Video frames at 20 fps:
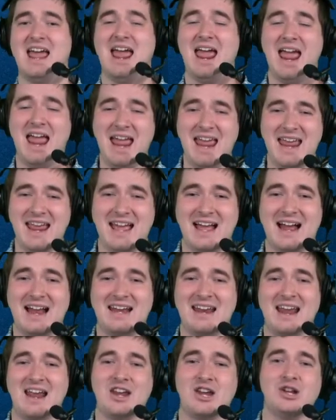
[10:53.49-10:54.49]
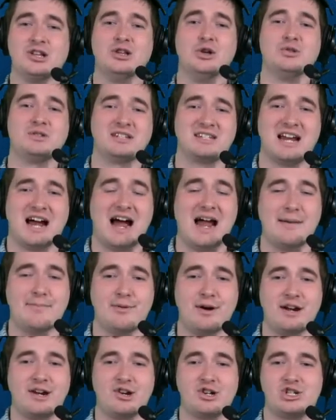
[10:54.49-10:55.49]
and you lose a
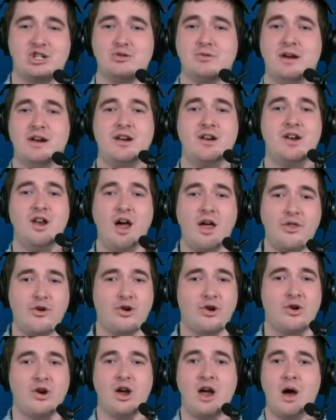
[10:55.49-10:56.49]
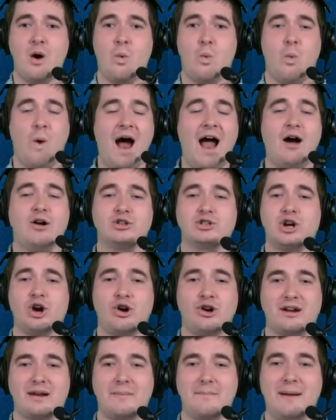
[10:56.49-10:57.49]
tiebreaker to another wild
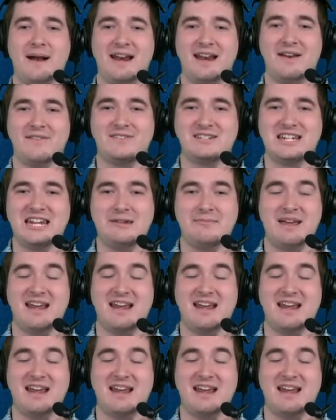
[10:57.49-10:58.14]
card competitive team.